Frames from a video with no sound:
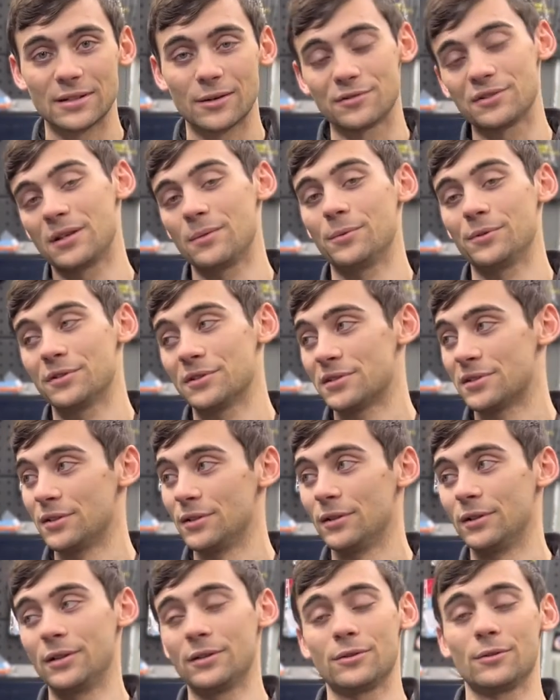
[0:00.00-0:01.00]
I was able to
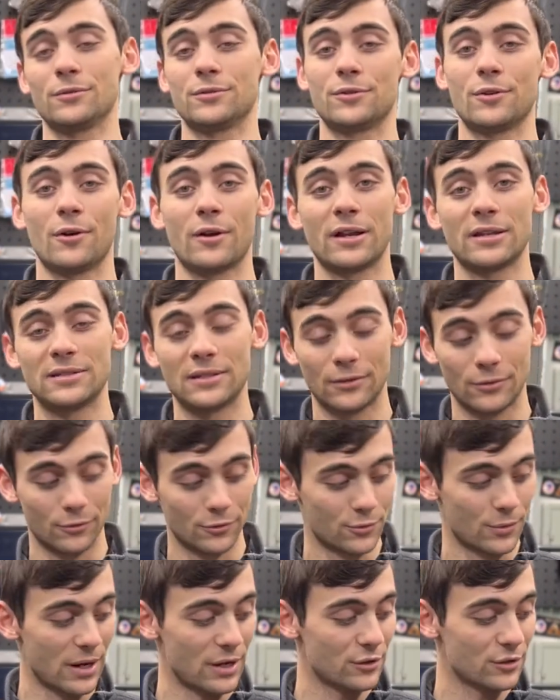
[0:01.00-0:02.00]
still hit those targets at
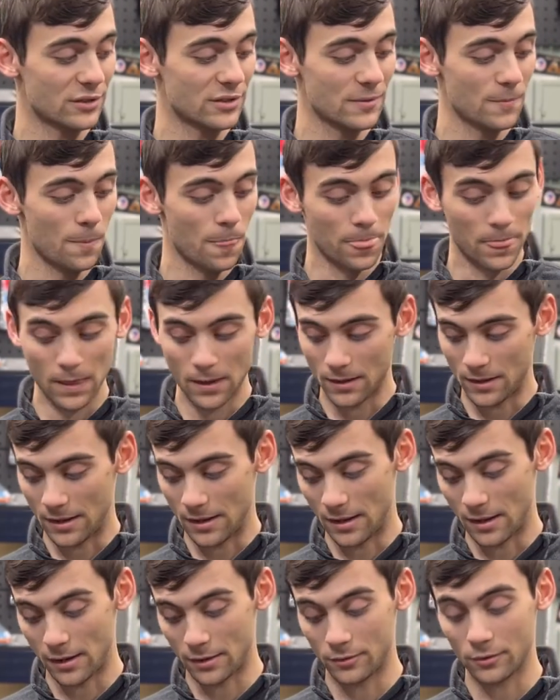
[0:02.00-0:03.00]
those ranges,
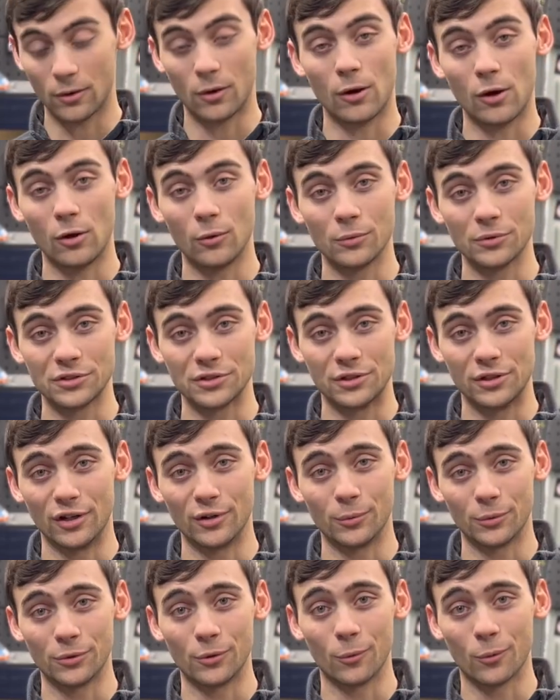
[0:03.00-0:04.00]
and all was
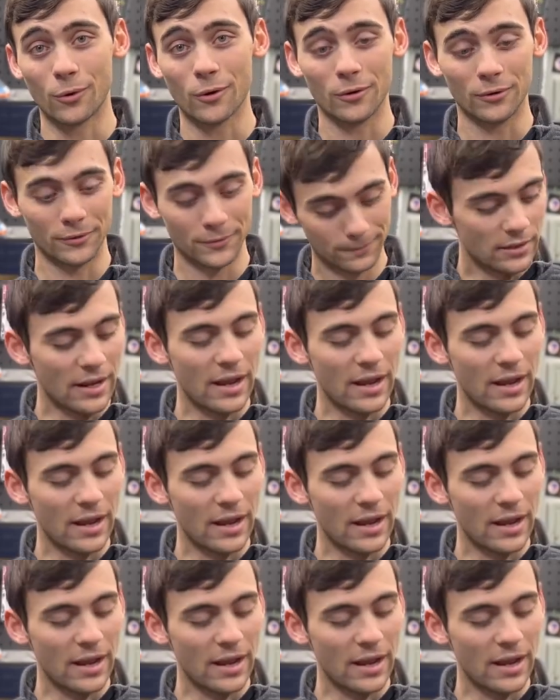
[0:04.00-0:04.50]
good with the world.